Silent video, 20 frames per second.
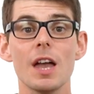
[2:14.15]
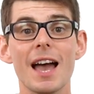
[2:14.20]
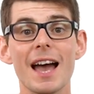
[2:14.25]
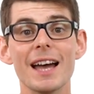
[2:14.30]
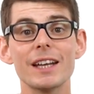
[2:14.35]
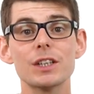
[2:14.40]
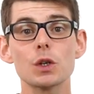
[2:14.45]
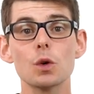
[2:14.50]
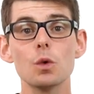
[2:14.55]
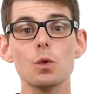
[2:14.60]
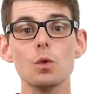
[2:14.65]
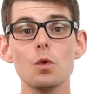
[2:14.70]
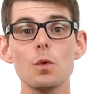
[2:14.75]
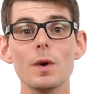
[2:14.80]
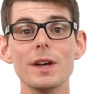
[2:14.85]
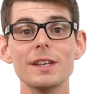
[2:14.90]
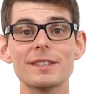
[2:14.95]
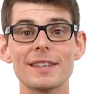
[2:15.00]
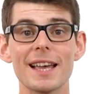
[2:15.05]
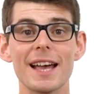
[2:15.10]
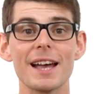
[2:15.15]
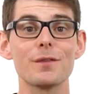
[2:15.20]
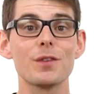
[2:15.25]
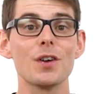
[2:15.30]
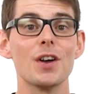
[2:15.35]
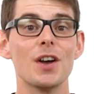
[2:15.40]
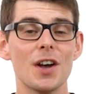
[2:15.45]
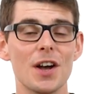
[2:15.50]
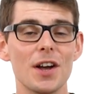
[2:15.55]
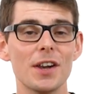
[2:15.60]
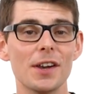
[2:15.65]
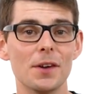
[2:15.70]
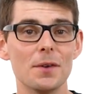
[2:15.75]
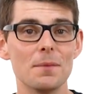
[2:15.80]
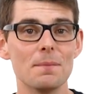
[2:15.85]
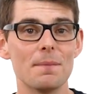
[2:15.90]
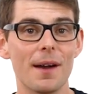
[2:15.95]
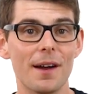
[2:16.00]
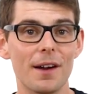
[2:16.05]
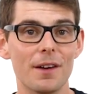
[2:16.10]
and always have a
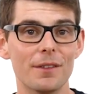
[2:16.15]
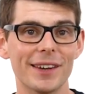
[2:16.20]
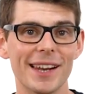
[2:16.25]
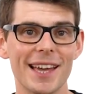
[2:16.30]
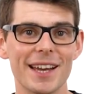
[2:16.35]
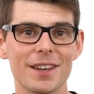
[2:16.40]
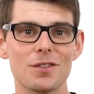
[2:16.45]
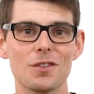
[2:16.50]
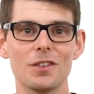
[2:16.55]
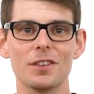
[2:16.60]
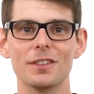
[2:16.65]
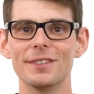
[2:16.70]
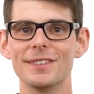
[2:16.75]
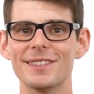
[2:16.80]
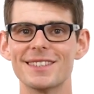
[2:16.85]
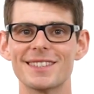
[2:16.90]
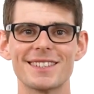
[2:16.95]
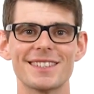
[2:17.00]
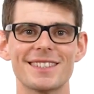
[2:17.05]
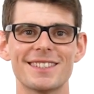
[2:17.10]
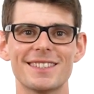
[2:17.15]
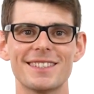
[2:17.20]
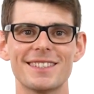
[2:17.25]
lone pair of electrons.